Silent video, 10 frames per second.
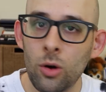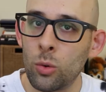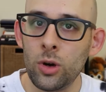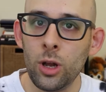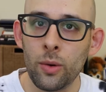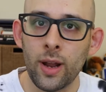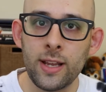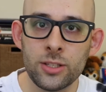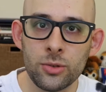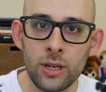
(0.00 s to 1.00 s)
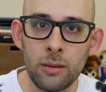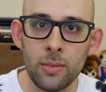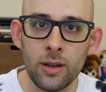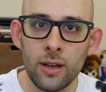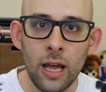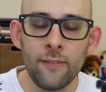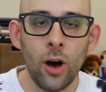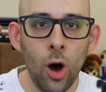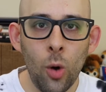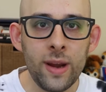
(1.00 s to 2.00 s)
Oreo and ice cream have
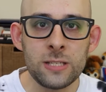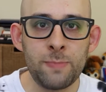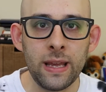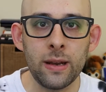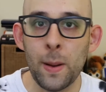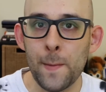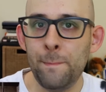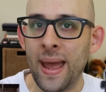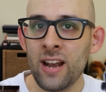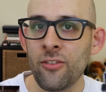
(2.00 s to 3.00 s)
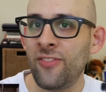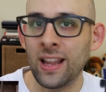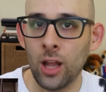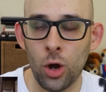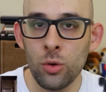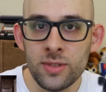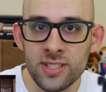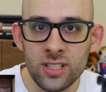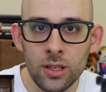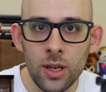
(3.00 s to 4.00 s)
always been
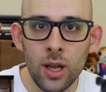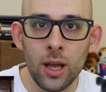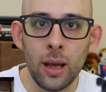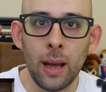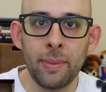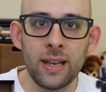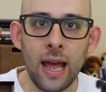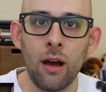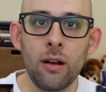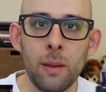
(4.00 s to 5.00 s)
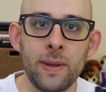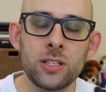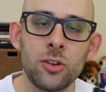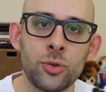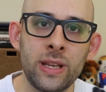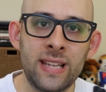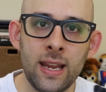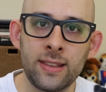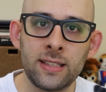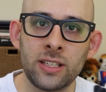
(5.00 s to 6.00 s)
bedfellows, but now Nabisco's really
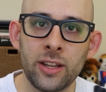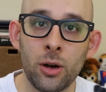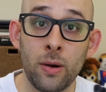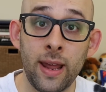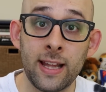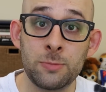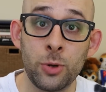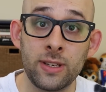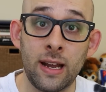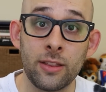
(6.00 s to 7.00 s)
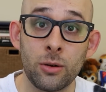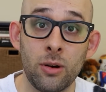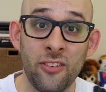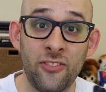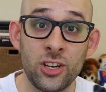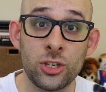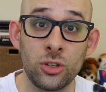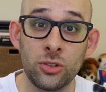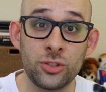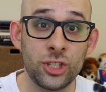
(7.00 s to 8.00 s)
taking things into their own hands, putting out their own
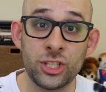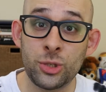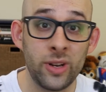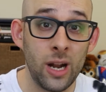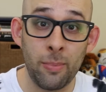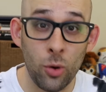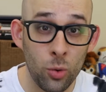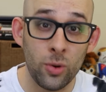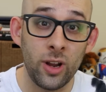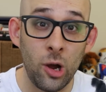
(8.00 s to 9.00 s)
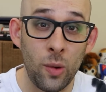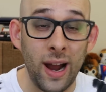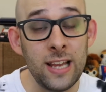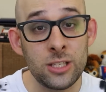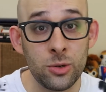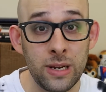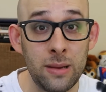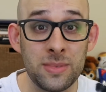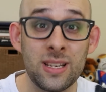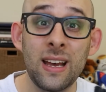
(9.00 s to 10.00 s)
official, just straight up Oreo ice
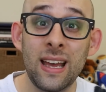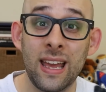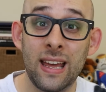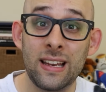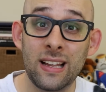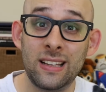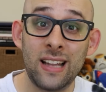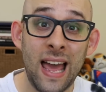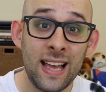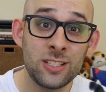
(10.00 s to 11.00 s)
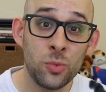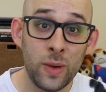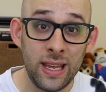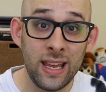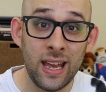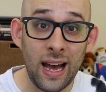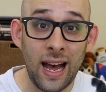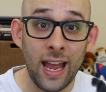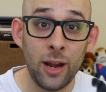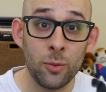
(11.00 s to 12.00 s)
creams. And last week,
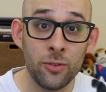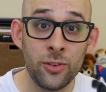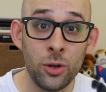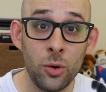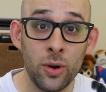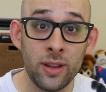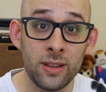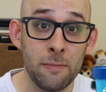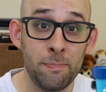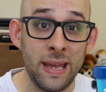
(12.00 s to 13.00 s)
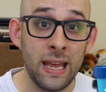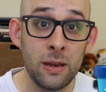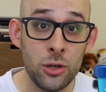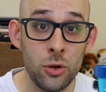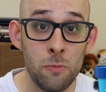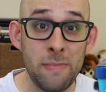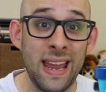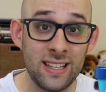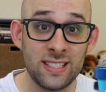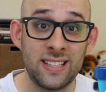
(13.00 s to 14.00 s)
I reviewed the big new
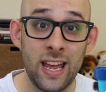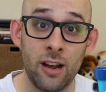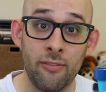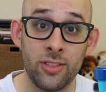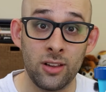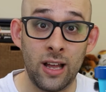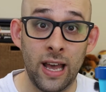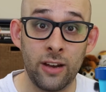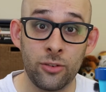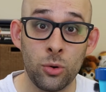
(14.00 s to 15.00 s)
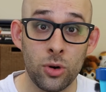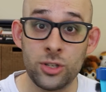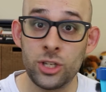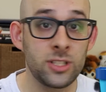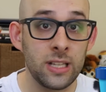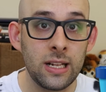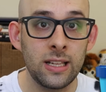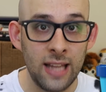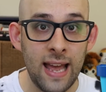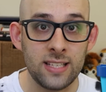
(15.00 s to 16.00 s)
mainstay of the line, of course, just the
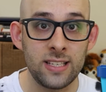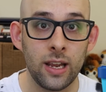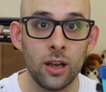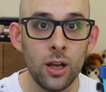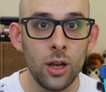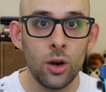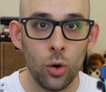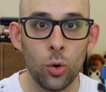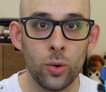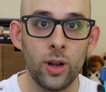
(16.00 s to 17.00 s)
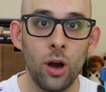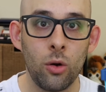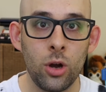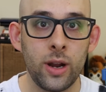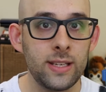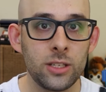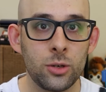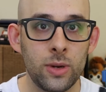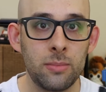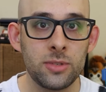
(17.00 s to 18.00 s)
classic Oreo cookies and
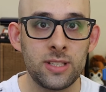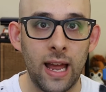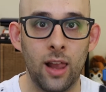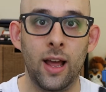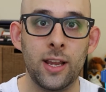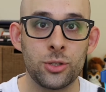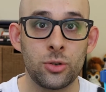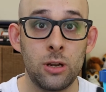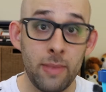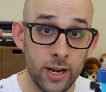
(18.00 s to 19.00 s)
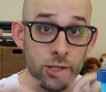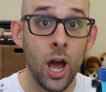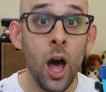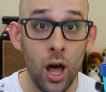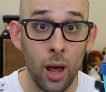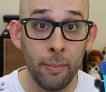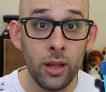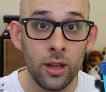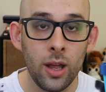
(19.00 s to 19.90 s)
cream style ice cream in a tub.